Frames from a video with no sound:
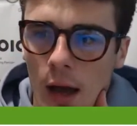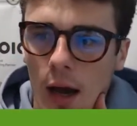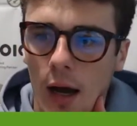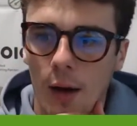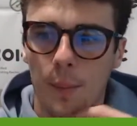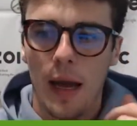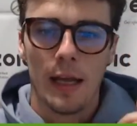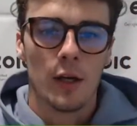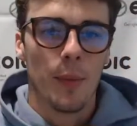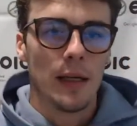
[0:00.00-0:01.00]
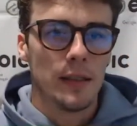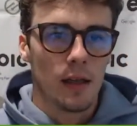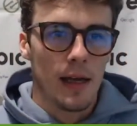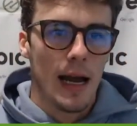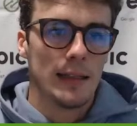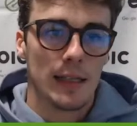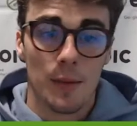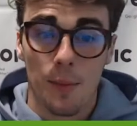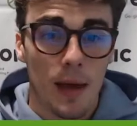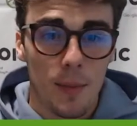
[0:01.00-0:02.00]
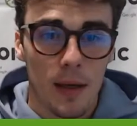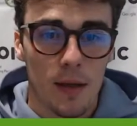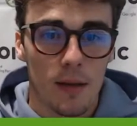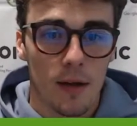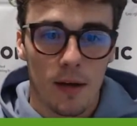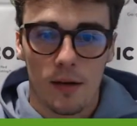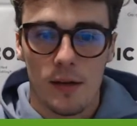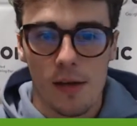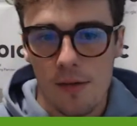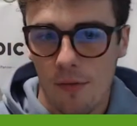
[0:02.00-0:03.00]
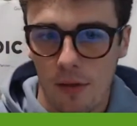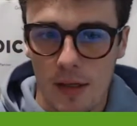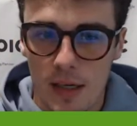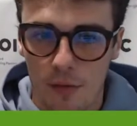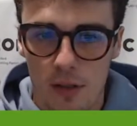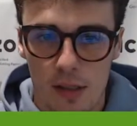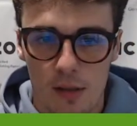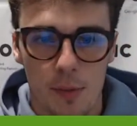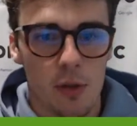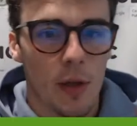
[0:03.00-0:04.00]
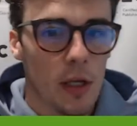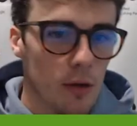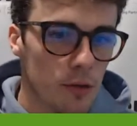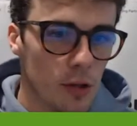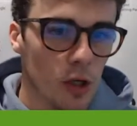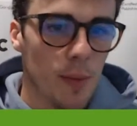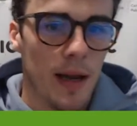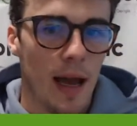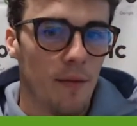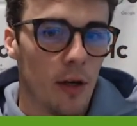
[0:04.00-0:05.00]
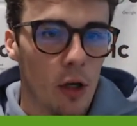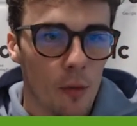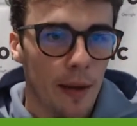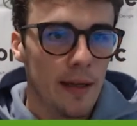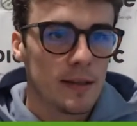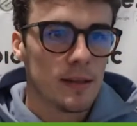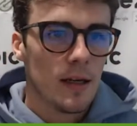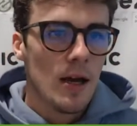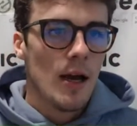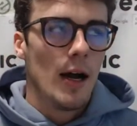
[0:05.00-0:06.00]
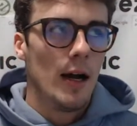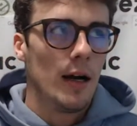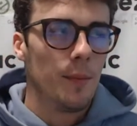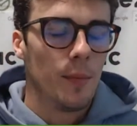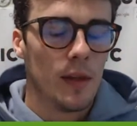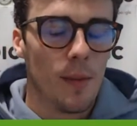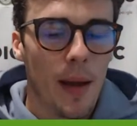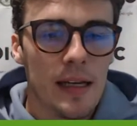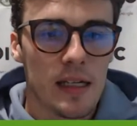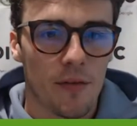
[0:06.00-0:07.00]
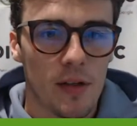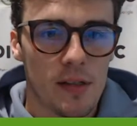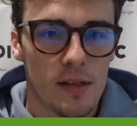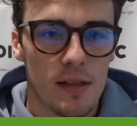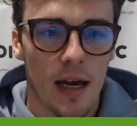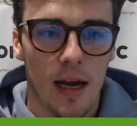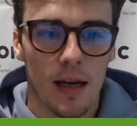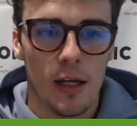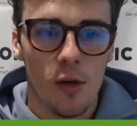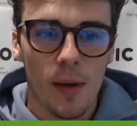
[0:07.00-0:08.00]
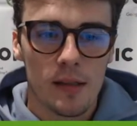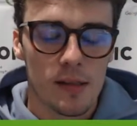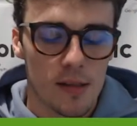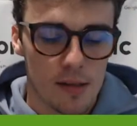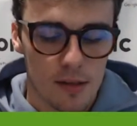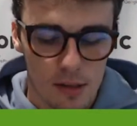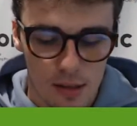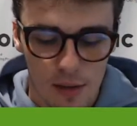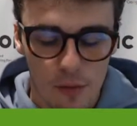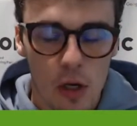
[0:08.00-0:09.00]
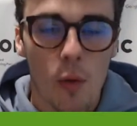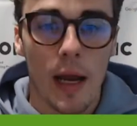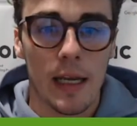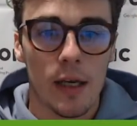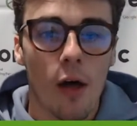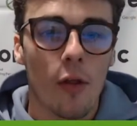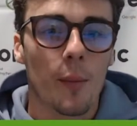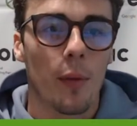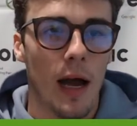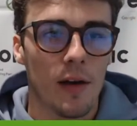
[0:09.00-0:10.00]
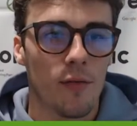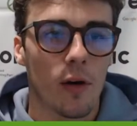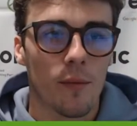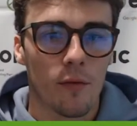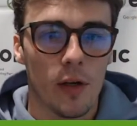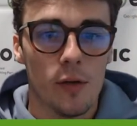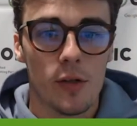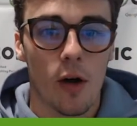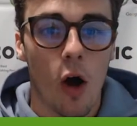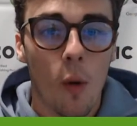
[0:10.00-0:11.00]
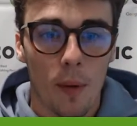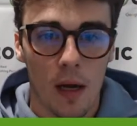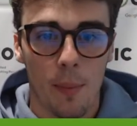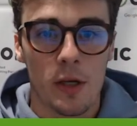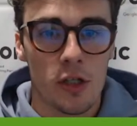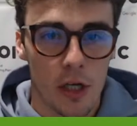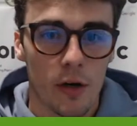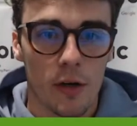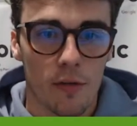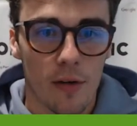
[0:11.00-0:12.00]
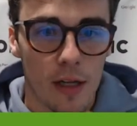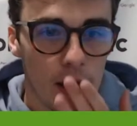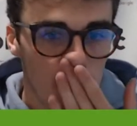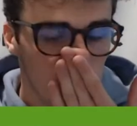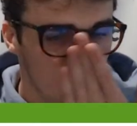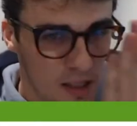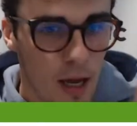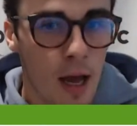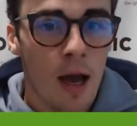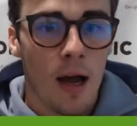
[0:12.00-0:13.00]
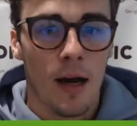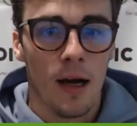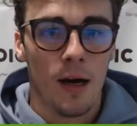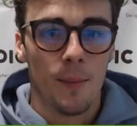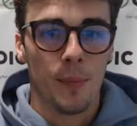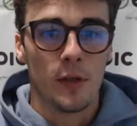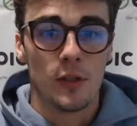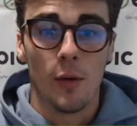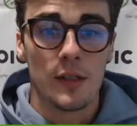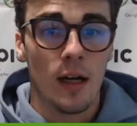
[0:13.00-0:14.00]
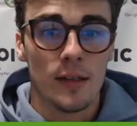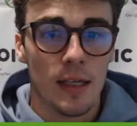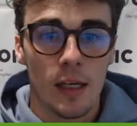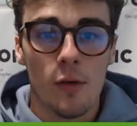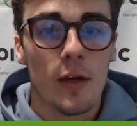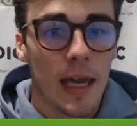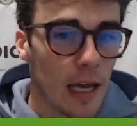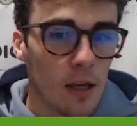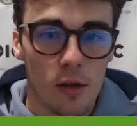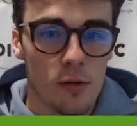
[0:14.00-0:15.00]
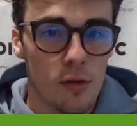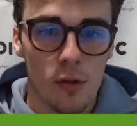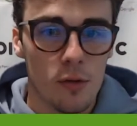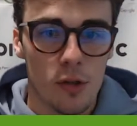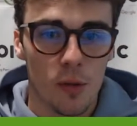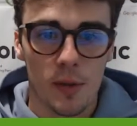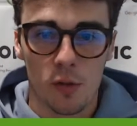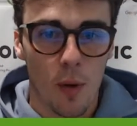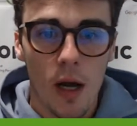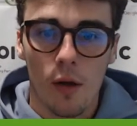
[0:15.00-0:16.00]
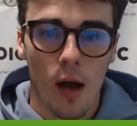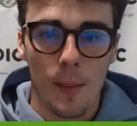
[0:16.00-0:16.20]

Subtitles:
And you're basically asking maybe the differences between YouTube and having Humix. The main difference is that Humix is just giving you another platform for you to open up and share your videos. So it's not saying you can't use YouTube as well.